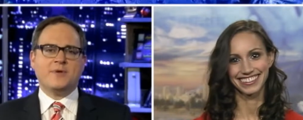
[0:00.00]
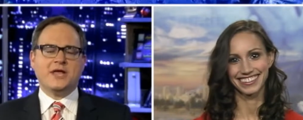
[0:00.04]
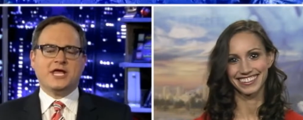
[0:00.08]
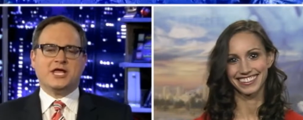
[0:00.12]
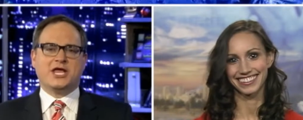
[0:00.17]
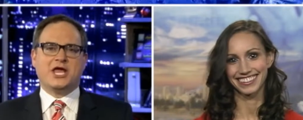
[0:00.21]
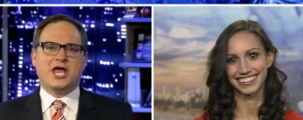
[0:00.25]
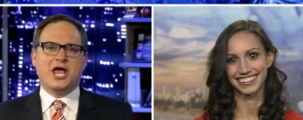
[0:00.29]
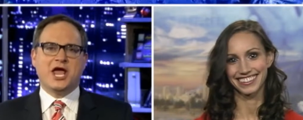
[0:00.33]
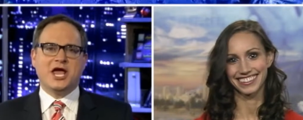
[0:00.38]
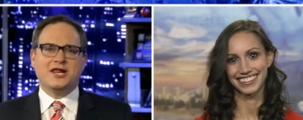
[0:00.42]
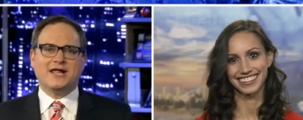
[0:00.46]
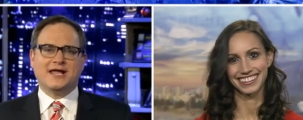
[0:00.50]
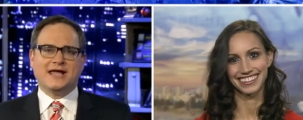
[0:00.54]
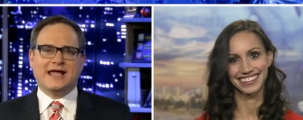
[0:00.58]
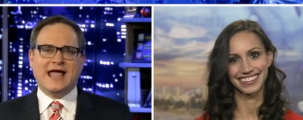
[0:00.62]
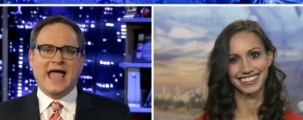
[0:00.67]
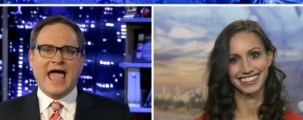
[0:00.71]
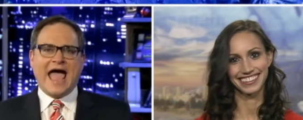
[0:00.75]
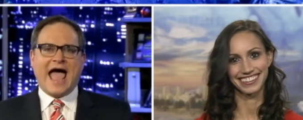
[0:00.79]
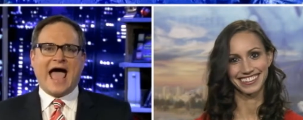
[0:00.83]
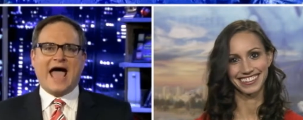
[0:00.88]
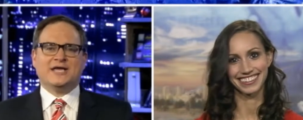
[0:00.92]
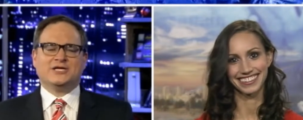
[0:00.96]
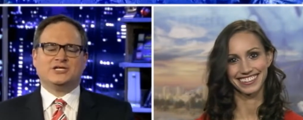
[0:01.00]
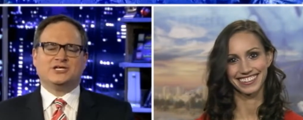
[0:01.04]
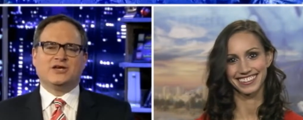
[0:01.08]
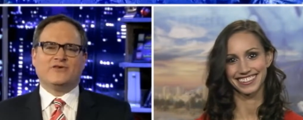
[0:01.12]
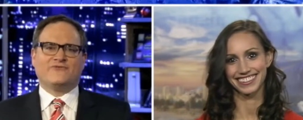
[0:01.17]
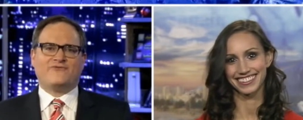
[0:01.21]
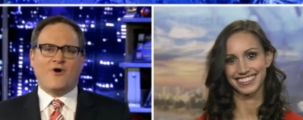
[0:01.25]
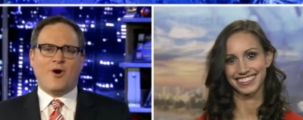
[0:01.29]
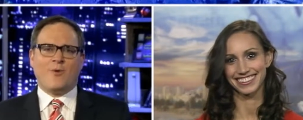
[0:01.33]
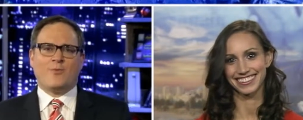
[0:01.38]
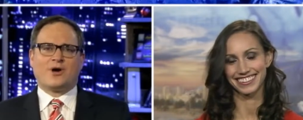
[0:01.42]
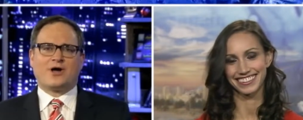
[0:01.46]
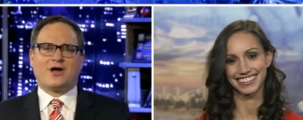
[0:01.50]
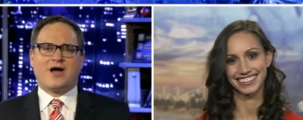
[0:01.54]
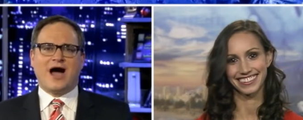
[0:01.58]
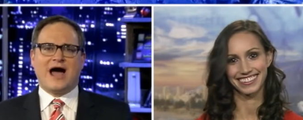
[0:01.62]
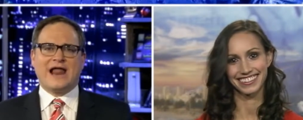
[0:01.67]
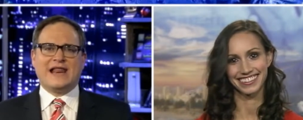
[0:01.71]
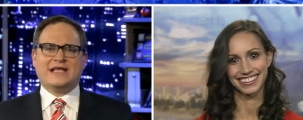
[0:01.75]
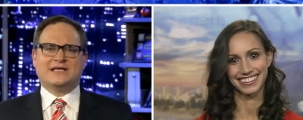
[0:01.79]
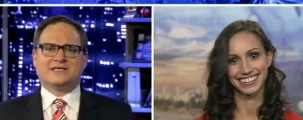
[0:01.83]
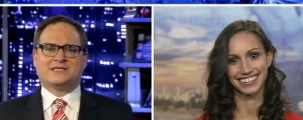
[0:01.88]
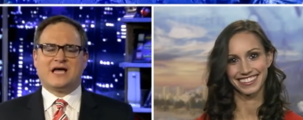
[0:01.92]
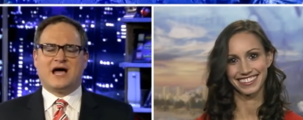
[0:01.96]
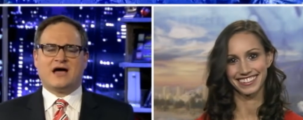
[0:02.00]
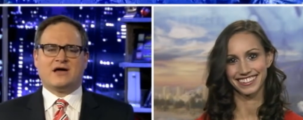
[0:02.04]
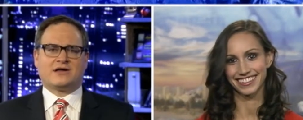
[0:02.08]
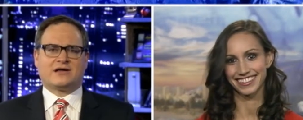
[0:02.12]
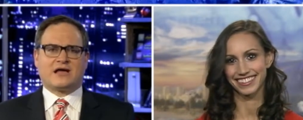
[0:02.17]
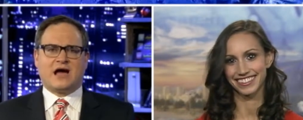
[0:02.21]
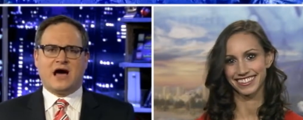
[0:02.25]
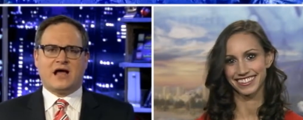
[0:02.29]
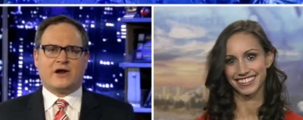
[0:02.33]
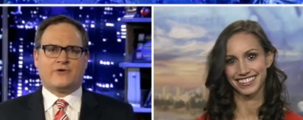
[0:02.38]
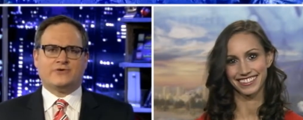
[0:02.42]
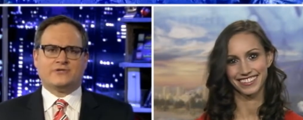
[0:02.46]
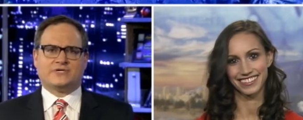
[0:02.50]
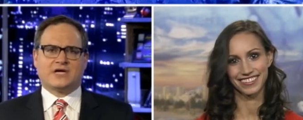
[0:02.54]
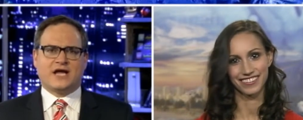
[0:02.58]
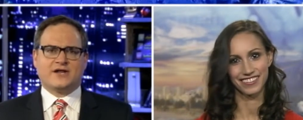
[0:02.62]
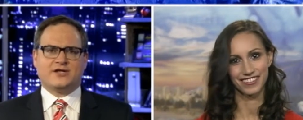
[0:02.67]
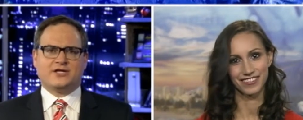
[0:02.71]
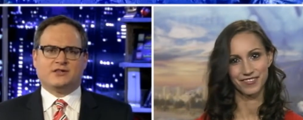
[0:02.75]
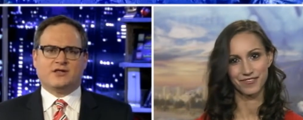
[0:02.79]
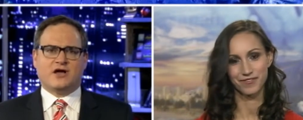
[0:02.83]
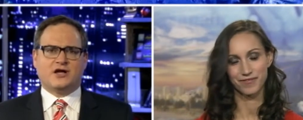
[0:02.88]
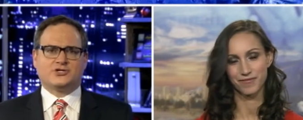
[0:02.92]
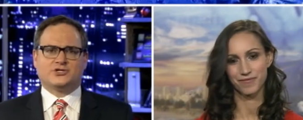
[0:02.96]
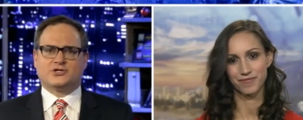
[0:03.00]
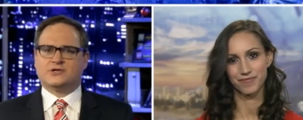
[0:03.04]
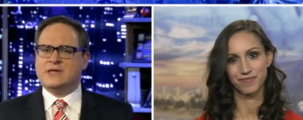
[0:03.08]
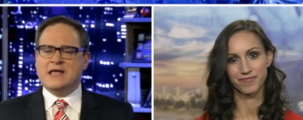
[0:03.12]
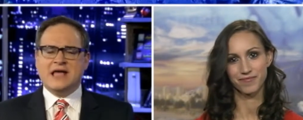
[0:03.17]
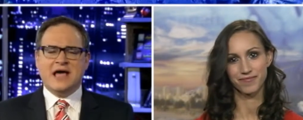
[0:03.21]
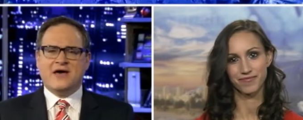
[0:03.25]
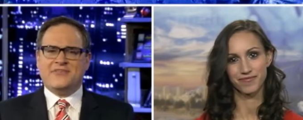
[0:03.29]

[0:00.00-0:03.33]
Speaker 1: kidding, as if Omar Khadr is, Khadr is ideological.